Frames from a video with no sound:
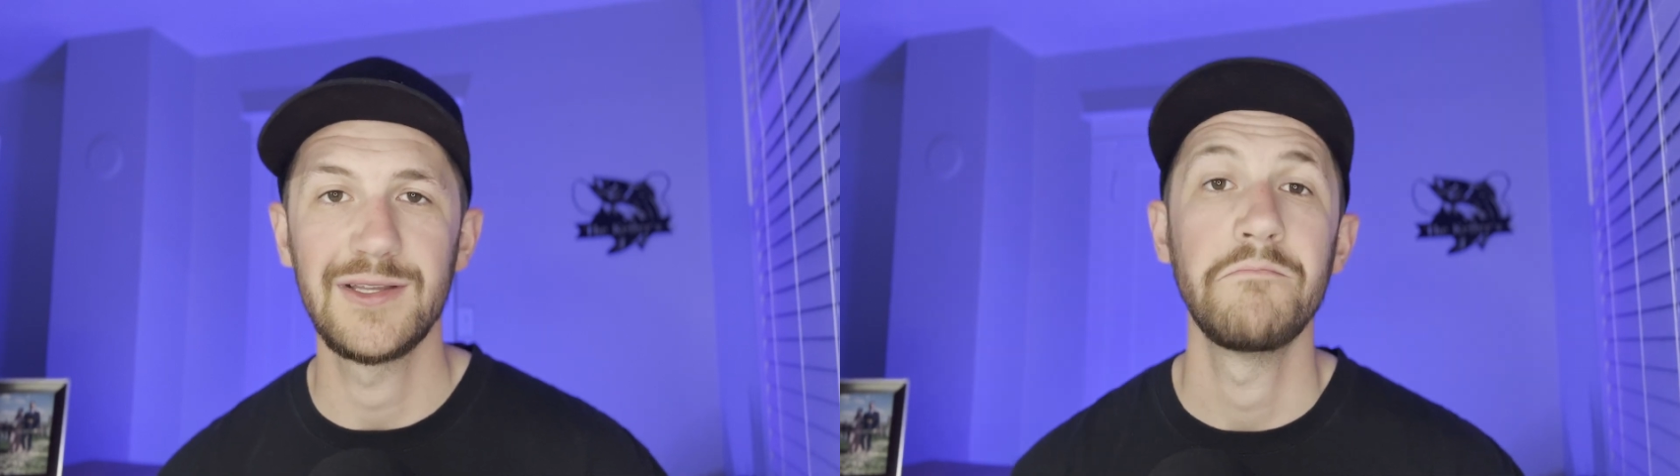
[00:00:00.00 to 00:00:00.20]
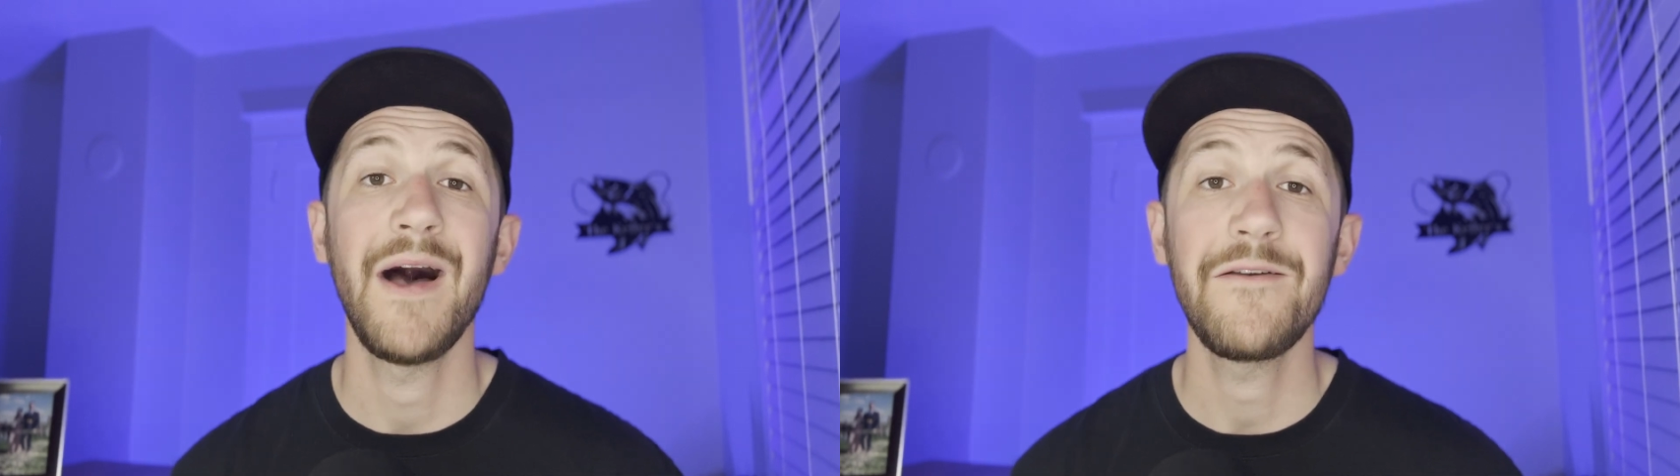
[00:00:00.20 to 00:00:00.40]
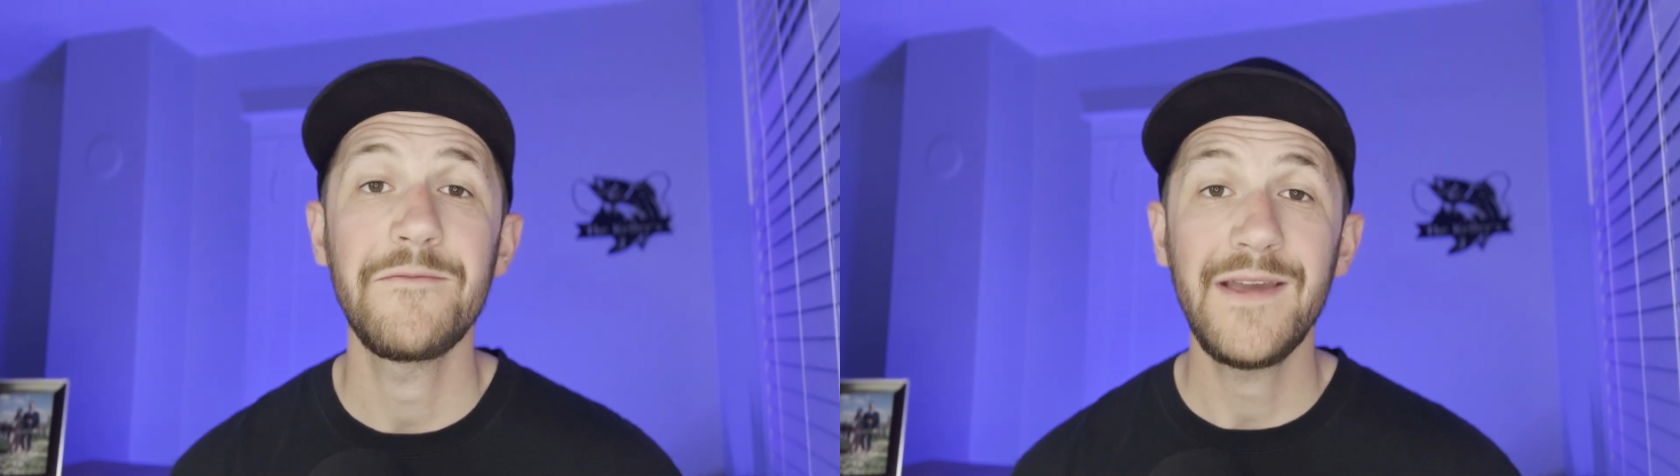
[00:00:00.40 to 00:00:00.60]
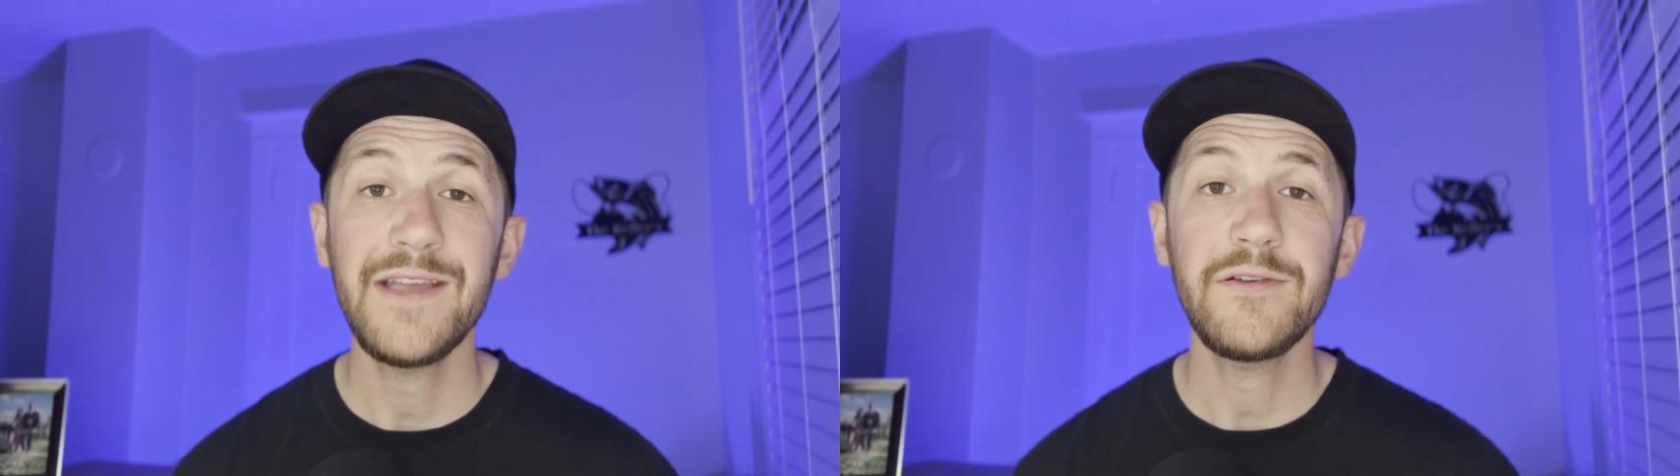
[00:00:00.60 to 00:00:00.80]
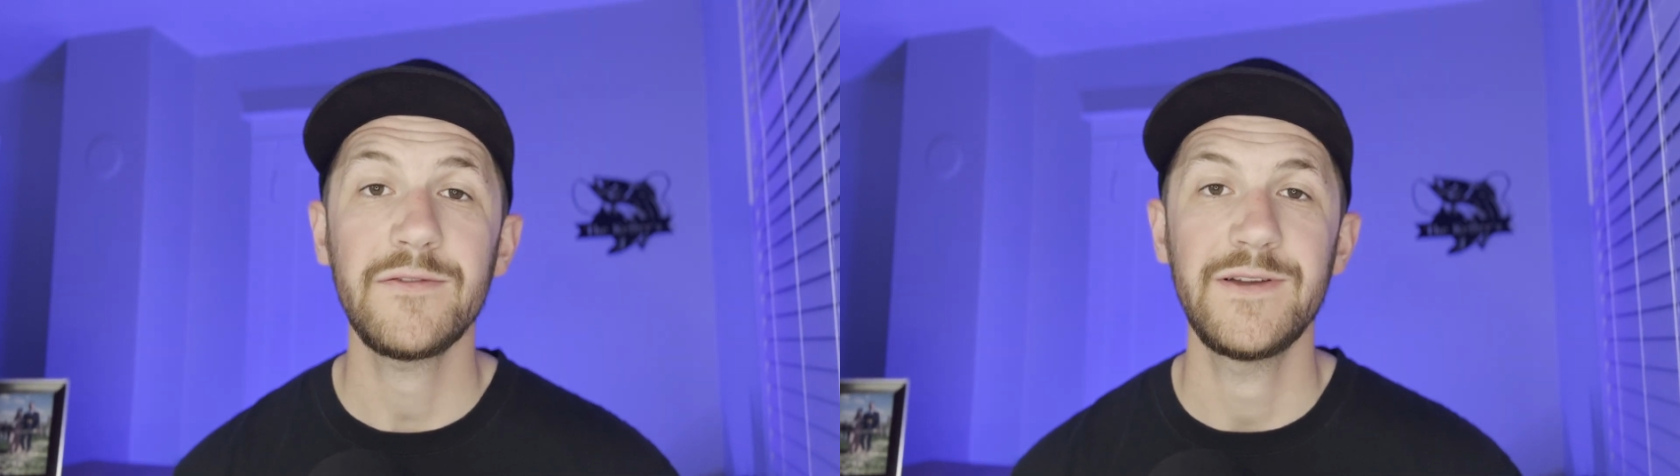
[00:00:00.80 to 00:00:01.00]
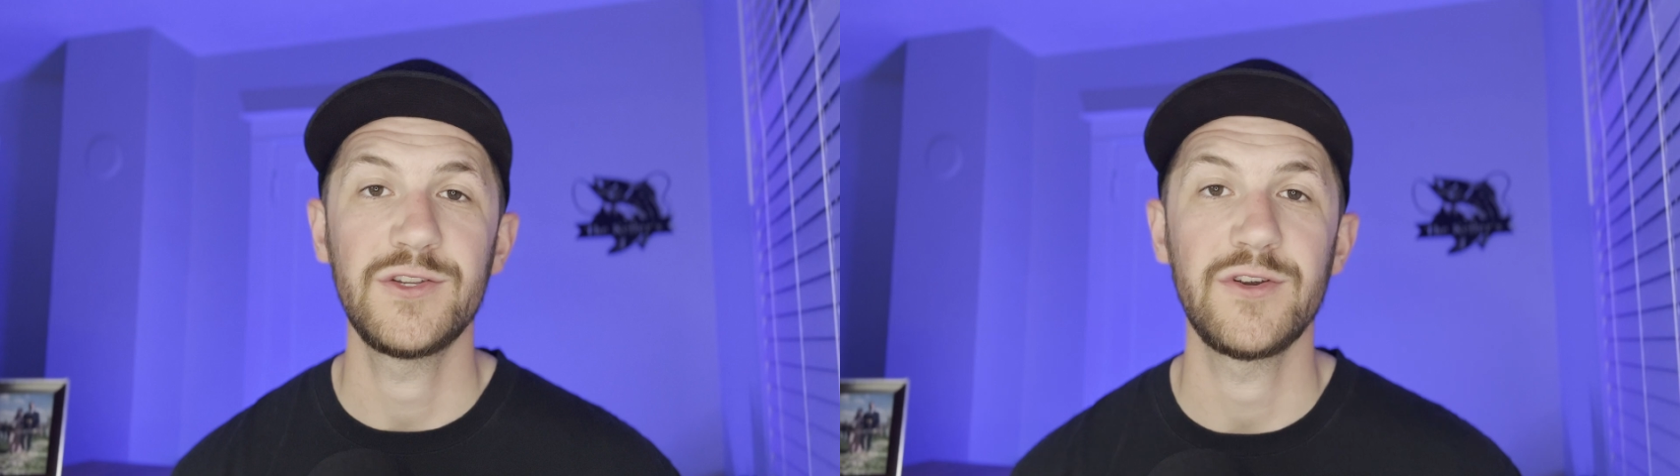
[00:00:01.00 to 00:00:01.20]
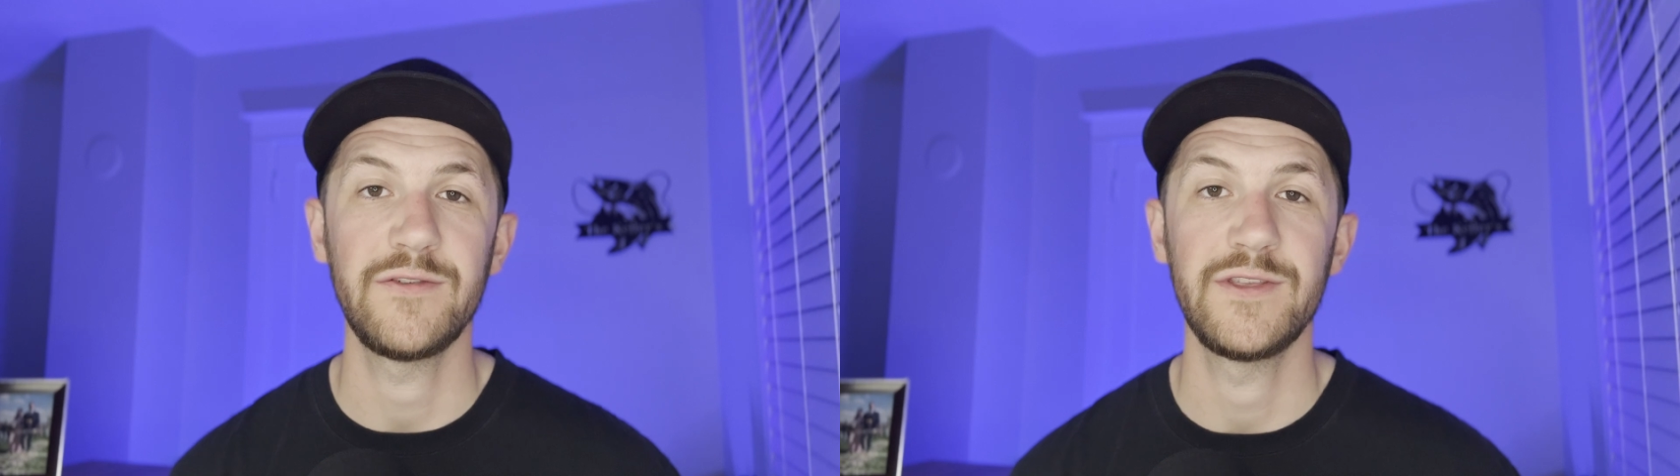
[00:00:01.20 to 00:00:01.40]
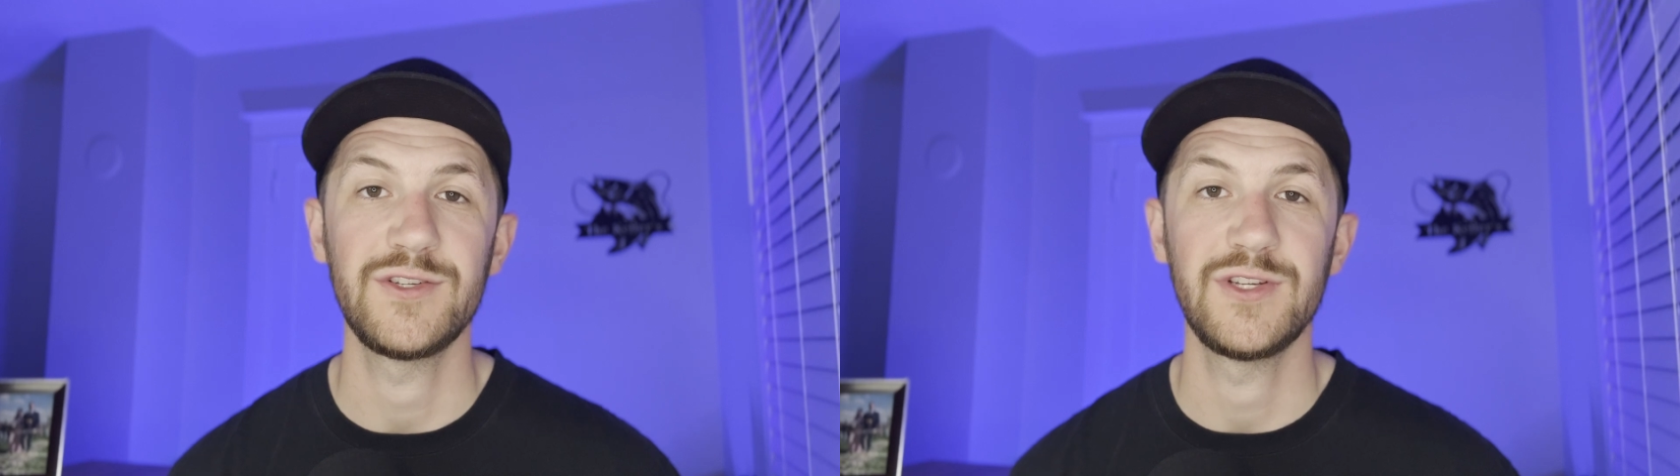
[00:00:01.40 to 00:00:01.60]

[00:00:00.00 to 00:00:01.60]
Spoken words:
My favorite feature of this